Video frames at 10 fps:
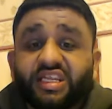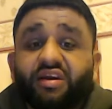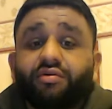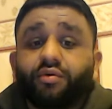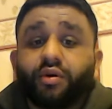
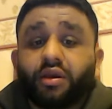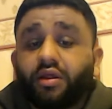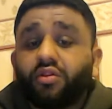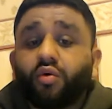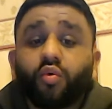heavyweight
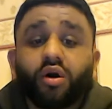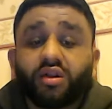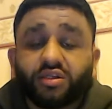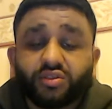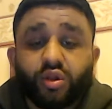in the world
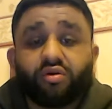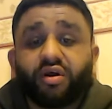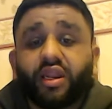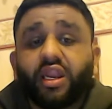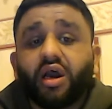as well
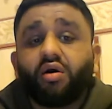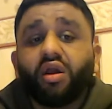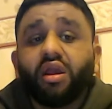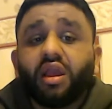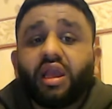right now.
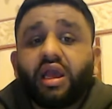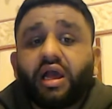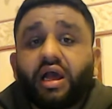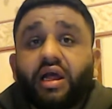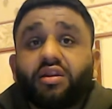
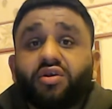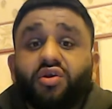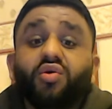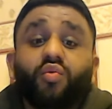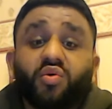And
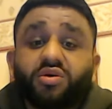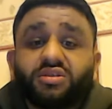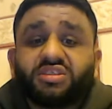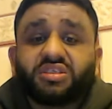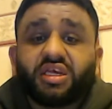you would
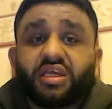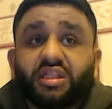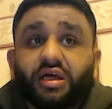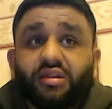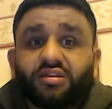say
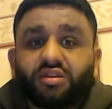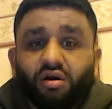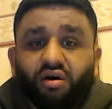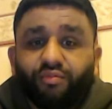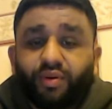that
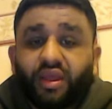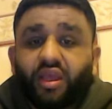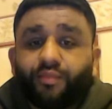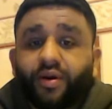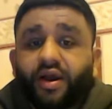on
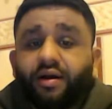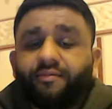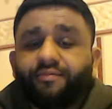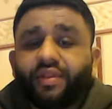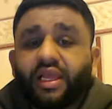paper,
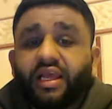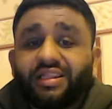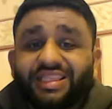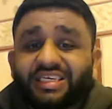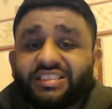
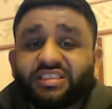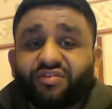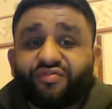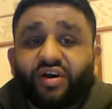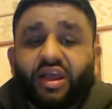this is a
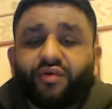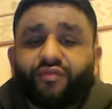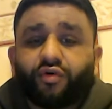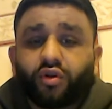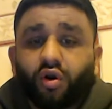fight
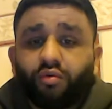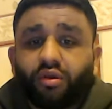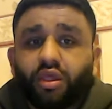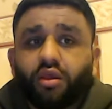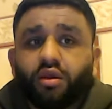for
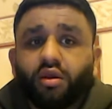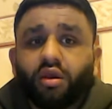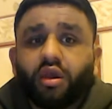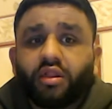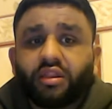Tommy
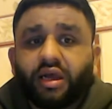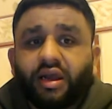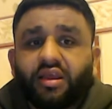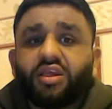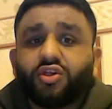
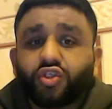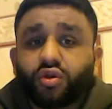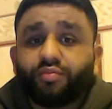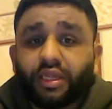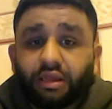that he should
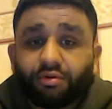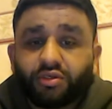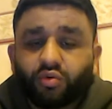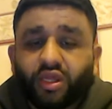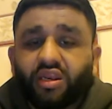be able
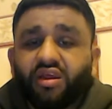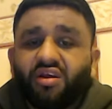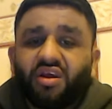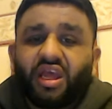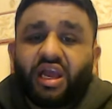to win.
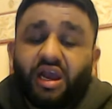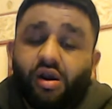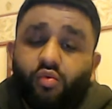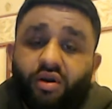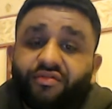
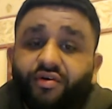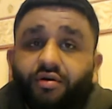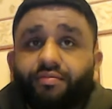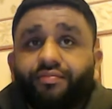However,